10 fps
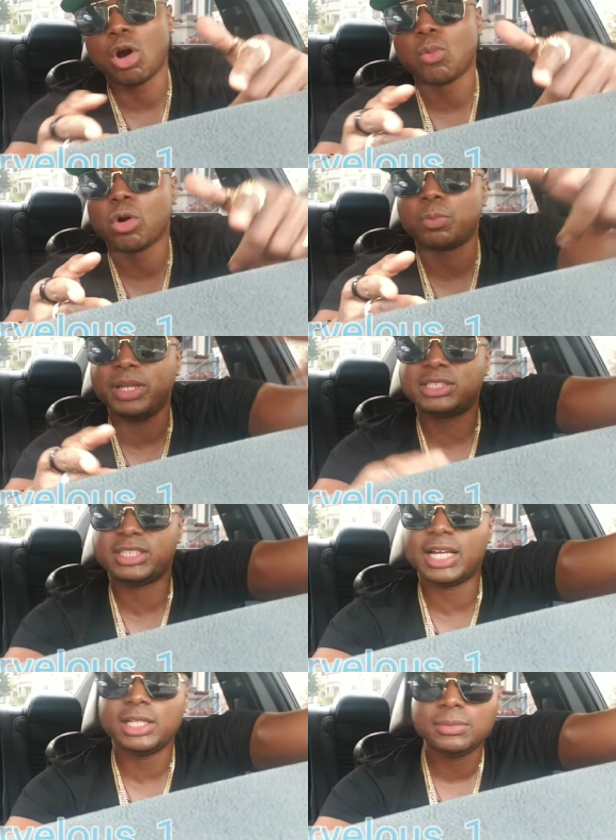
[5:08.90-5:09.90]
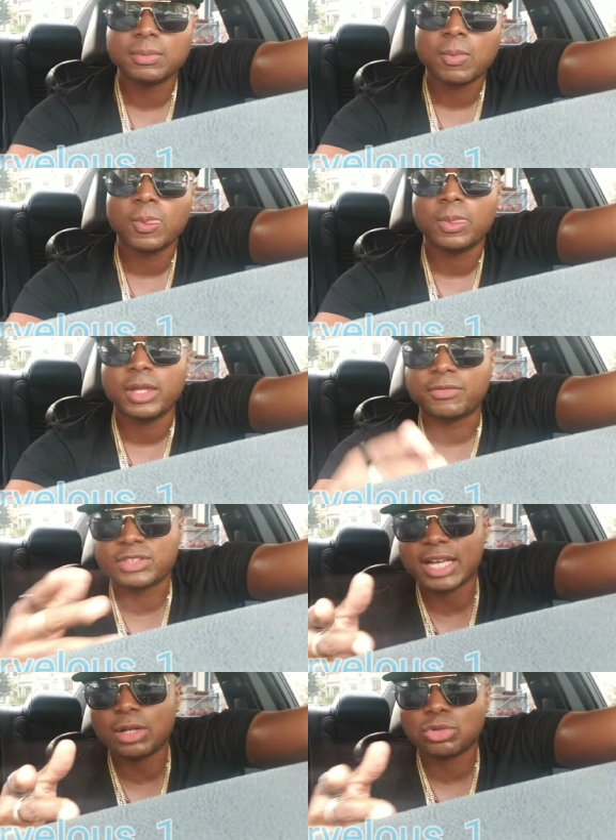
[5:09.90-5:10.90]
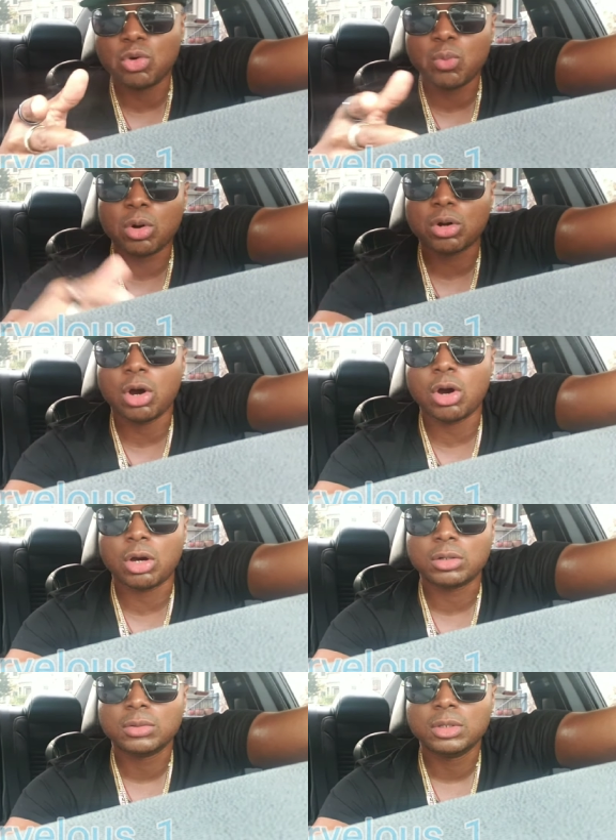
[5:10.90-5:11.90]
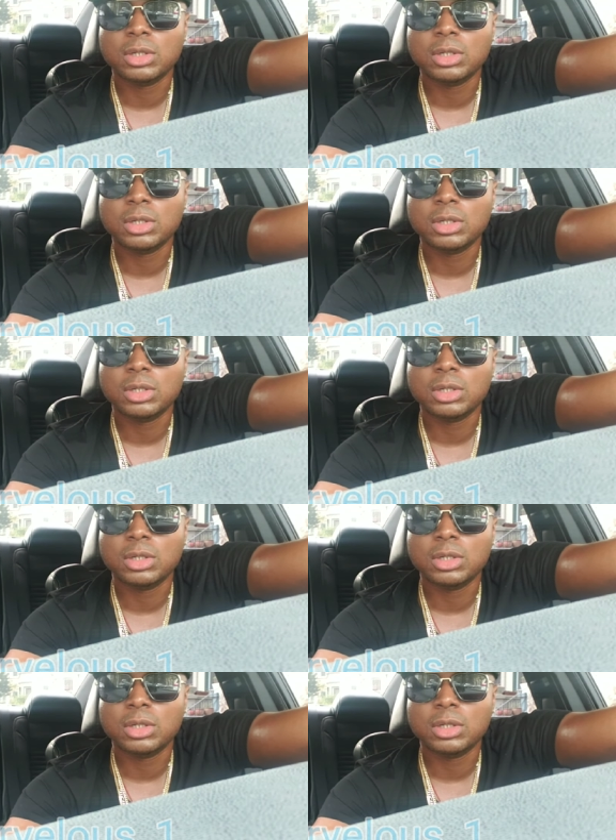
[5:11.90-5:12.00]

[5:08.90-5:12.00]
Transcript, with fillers: hard work beats talent. If talent don't work hard,